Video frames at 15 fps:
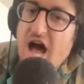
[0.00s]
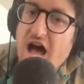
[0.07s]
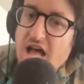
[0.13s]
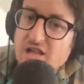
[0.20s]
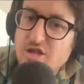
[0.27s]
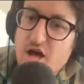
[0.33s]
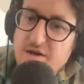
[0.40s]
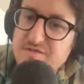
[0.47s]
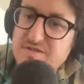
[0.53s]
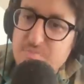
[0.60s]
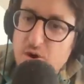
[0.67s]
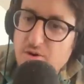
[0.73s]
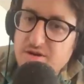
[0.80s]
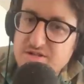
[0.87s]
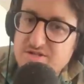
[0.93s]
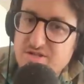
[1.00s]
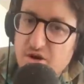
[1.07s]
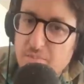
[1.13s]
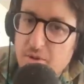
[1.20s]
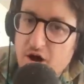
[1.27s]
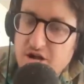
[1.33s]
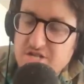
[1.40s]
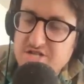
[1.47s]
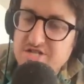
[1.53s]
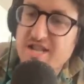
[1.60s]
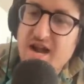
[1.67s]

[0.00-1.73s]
I love smoking so much